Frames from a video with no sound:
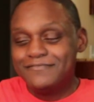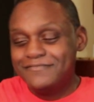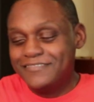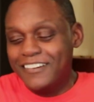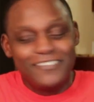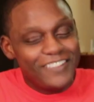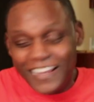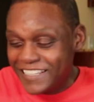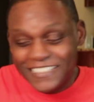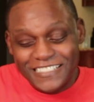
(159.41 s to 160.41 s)
I don't know
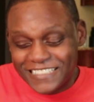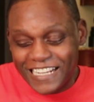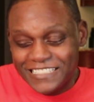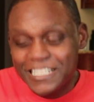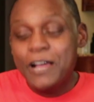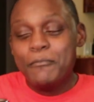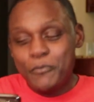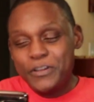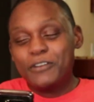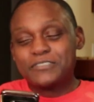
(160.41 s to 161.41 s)
how good it tastes, but
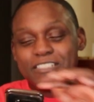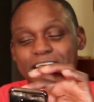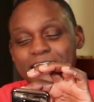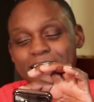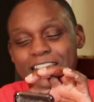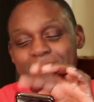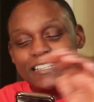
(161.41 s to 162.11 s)
we gonna see.